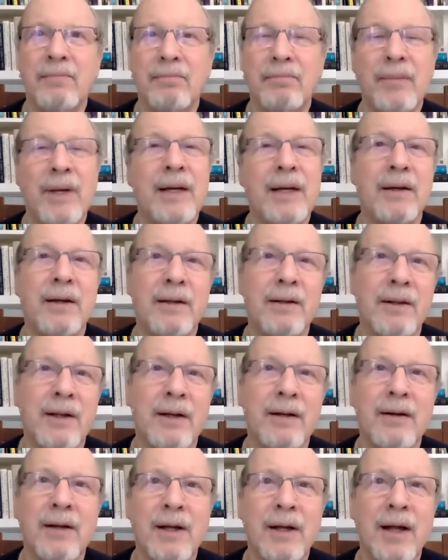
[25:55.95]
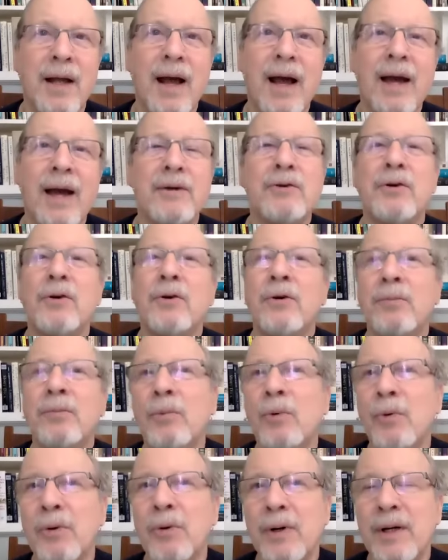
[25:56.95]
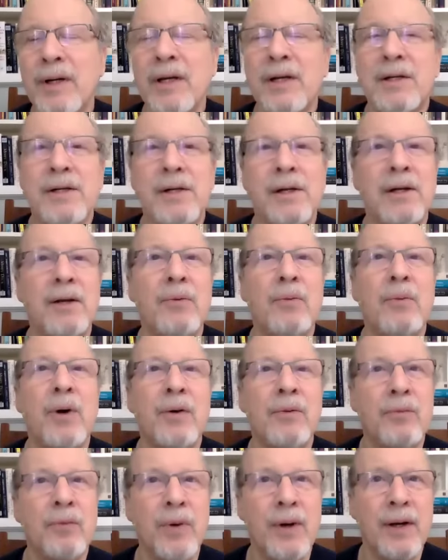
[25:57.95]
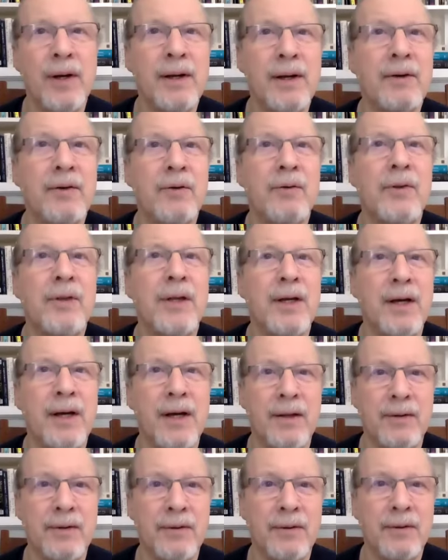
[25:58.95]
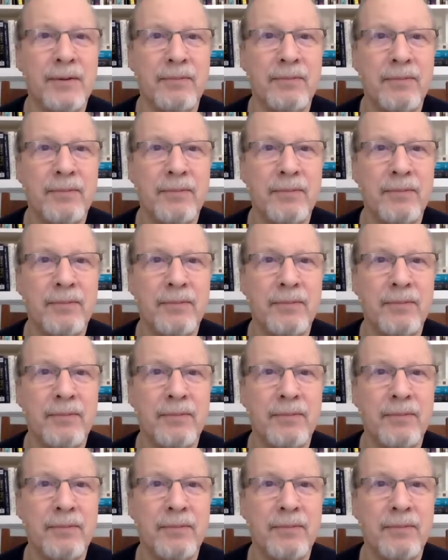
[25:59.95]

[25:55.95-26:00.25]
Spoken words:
meaning that I turn more easily one way or the other.